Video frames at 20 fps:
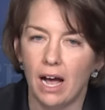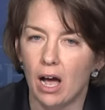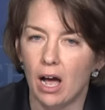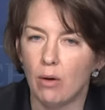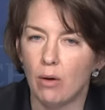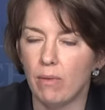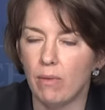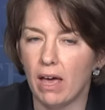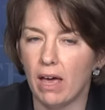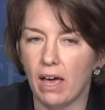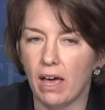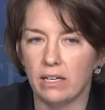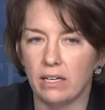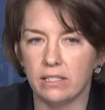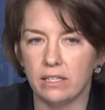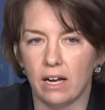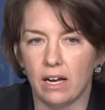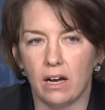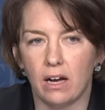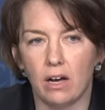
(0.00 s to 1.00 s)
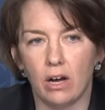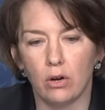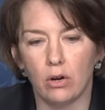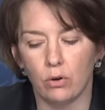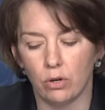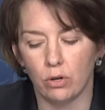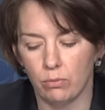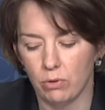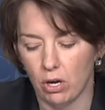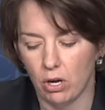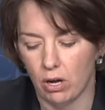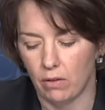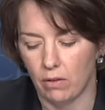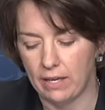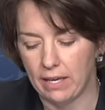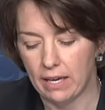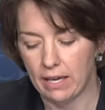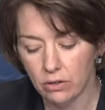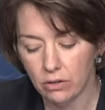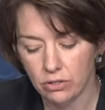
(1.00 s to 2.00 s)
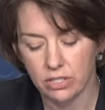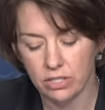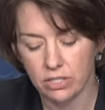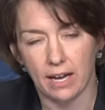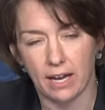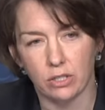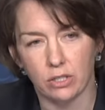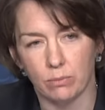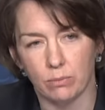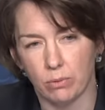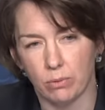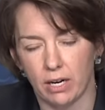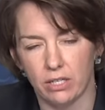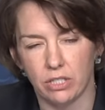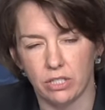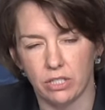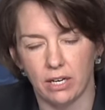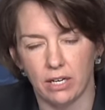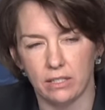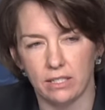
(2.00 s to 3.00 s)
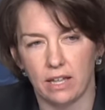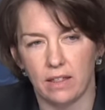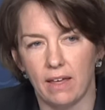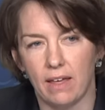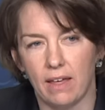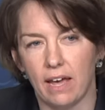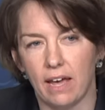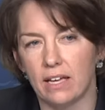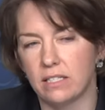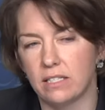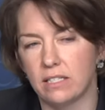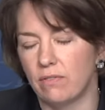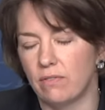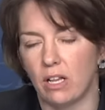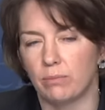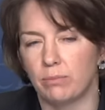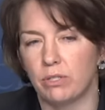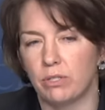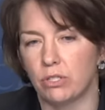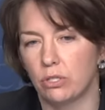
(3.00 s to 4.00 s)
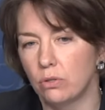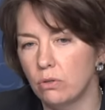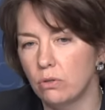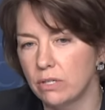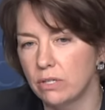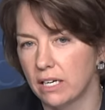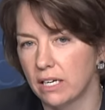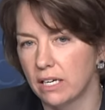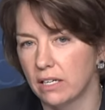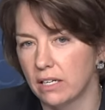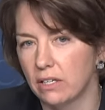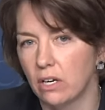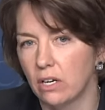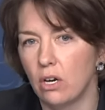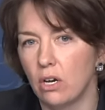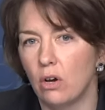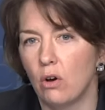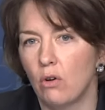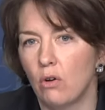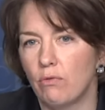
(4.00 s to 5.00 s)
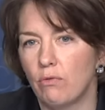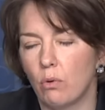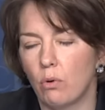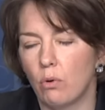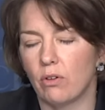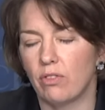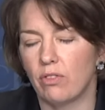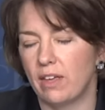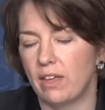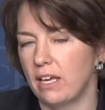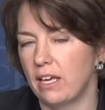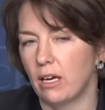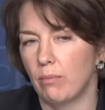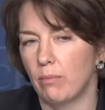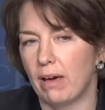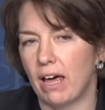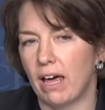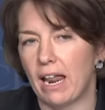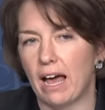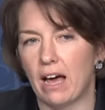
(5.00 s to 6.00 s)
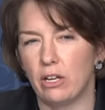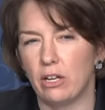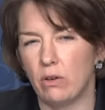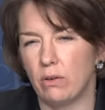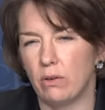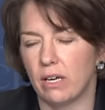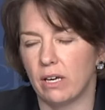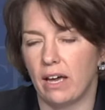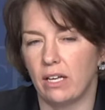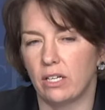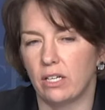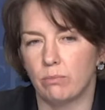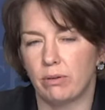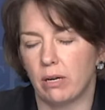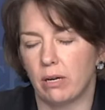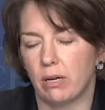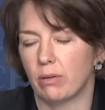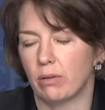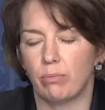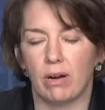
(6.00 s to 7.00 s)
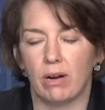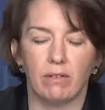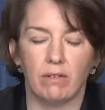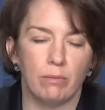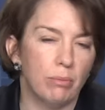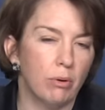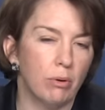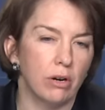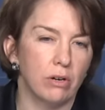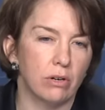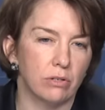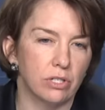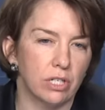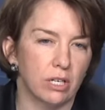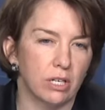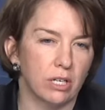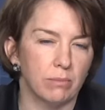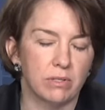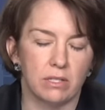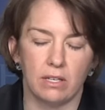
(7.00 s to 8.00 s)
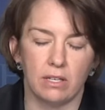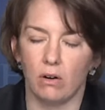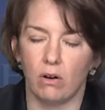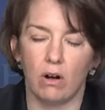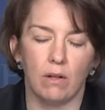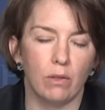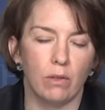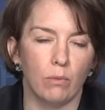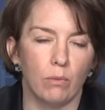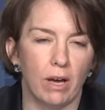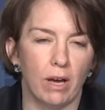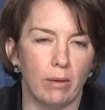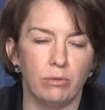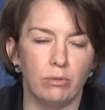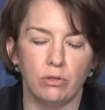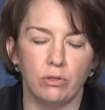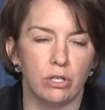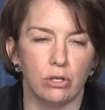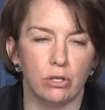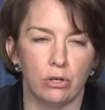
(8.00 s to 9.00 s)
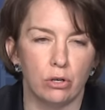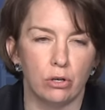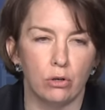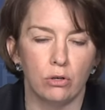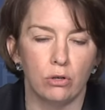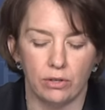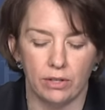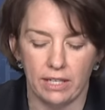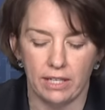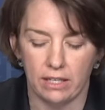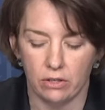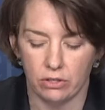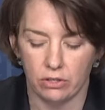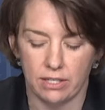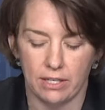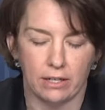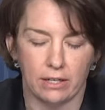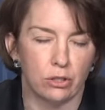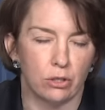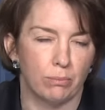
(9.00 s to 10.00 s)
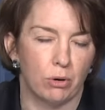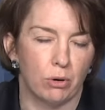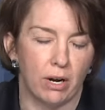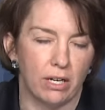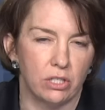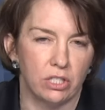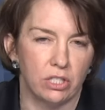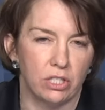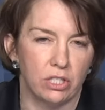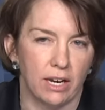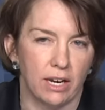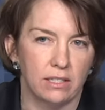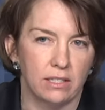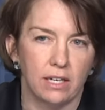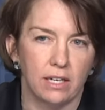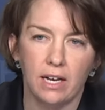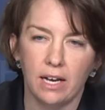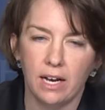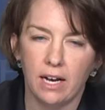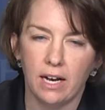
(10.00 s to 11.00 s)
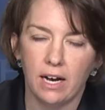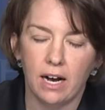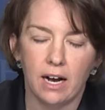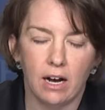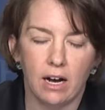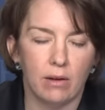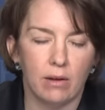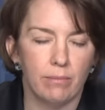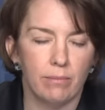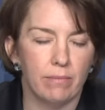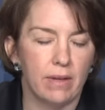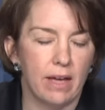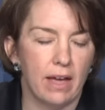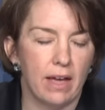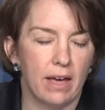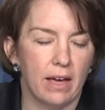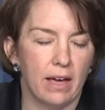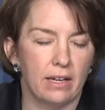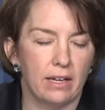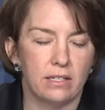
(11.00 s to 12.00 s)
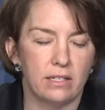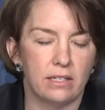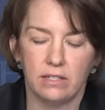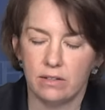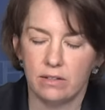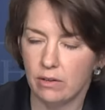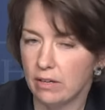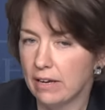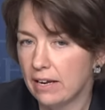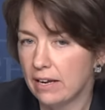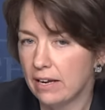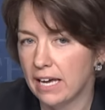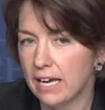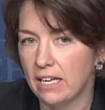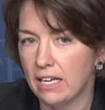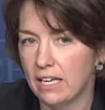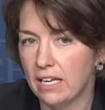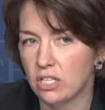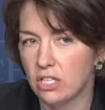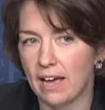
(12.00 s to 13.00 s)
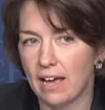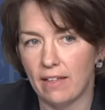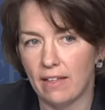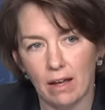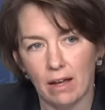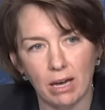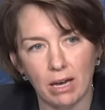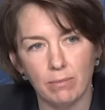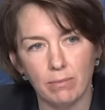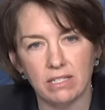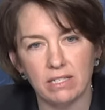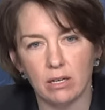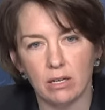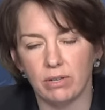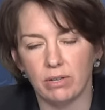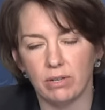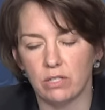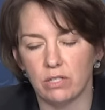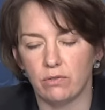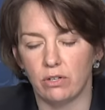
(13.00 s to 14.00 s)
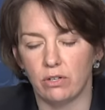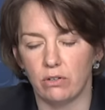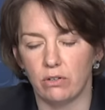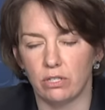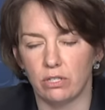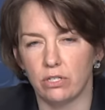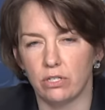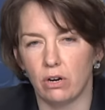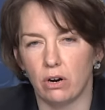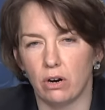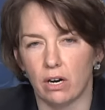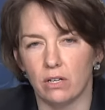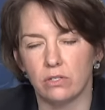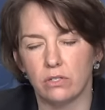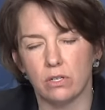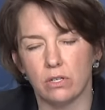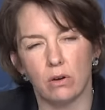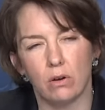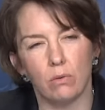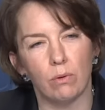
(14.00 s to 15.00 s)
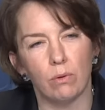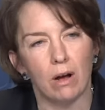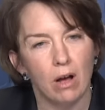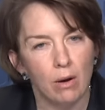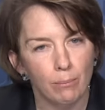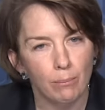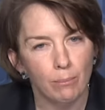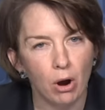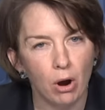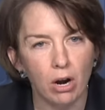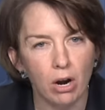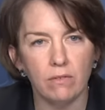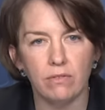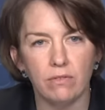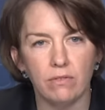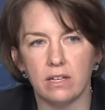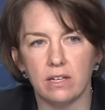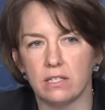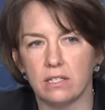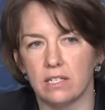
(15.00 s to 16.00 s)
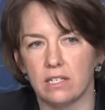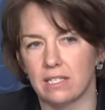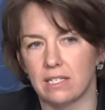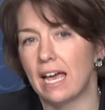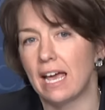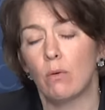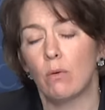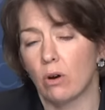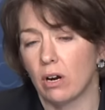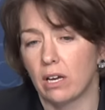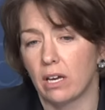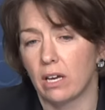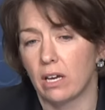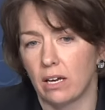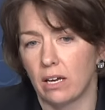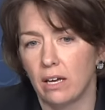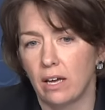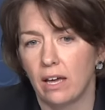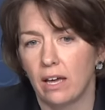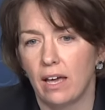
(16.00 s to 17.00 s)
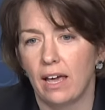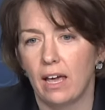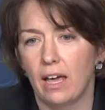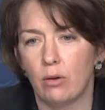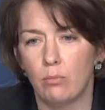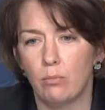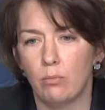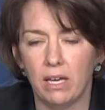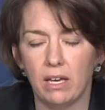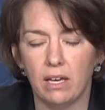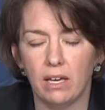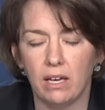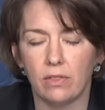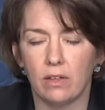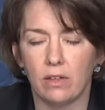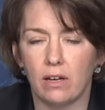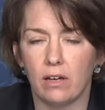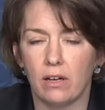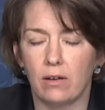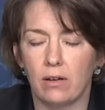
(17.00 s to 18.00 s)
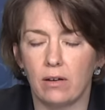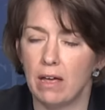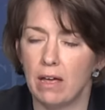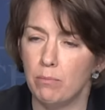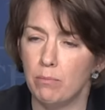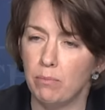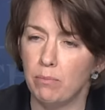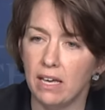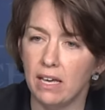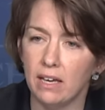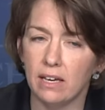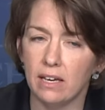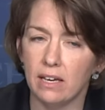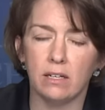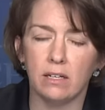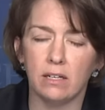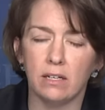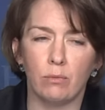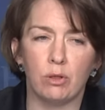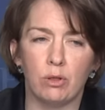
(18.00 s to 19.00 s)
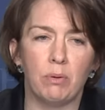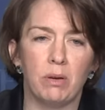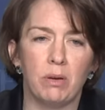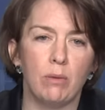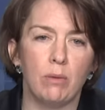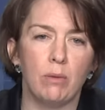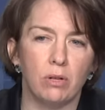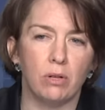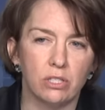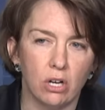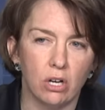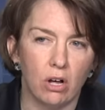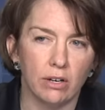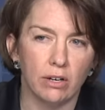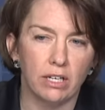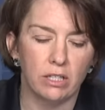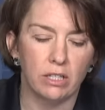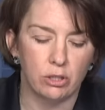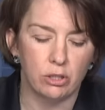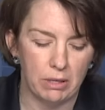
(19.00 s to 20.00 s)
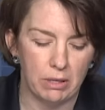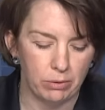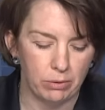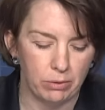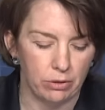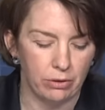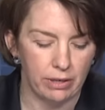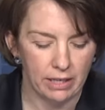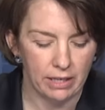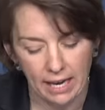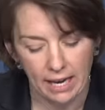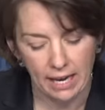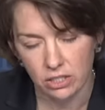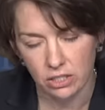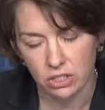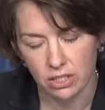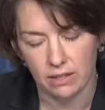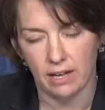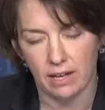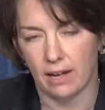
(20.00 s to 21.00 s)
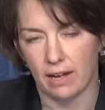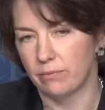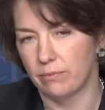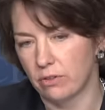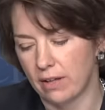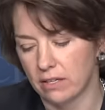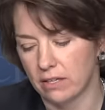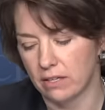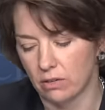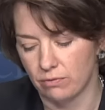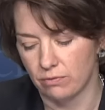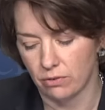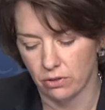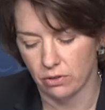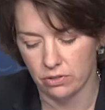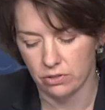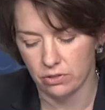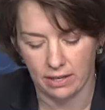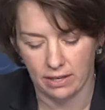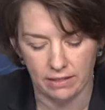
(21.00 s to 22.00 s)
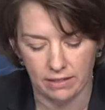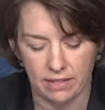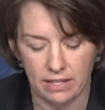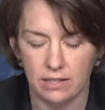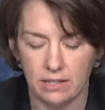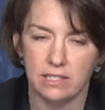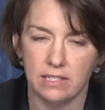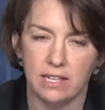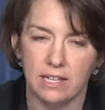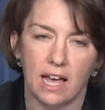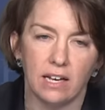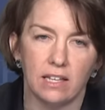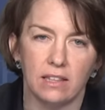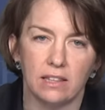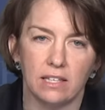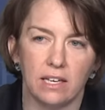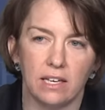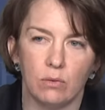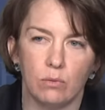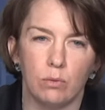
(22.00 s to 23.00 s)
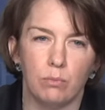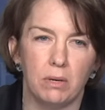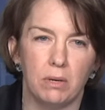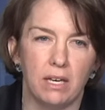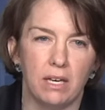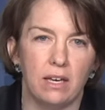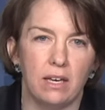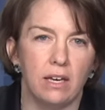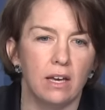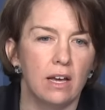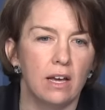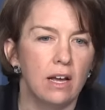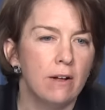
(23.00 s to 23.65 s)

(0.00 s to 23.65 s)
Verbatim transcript: I met uh, a group called the Intersector Project, they had developed a toolkit for thinking about how do you engage in public-private partnerships. They're on the web. You can Google the Intersector Project um, and engage in that. And that might be some place for you to start. So part of this is networking and being at the at being in, with people and talking to people who are engaged in that. So that's the first thing. I think the second thing would be